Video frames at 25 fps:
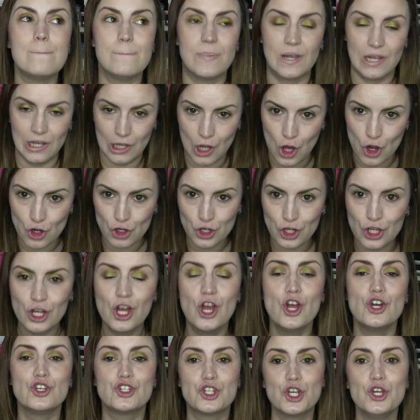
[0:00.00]
block
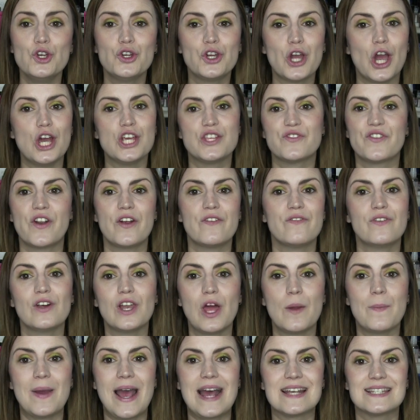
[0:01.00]
two coats for a full
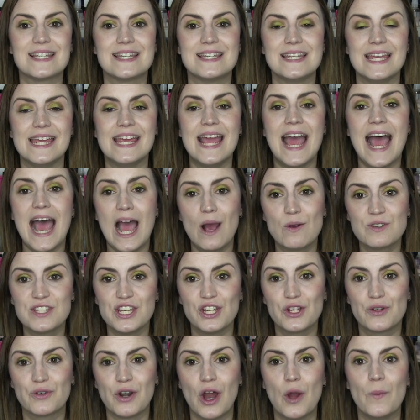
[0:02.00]
opacity how's
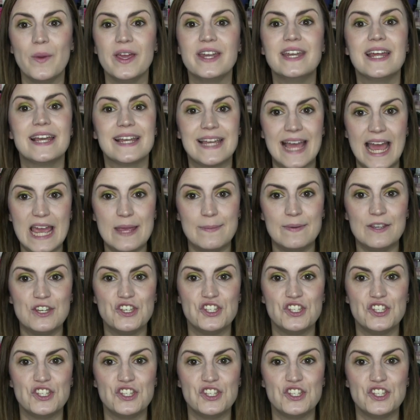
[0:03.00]
it growing kb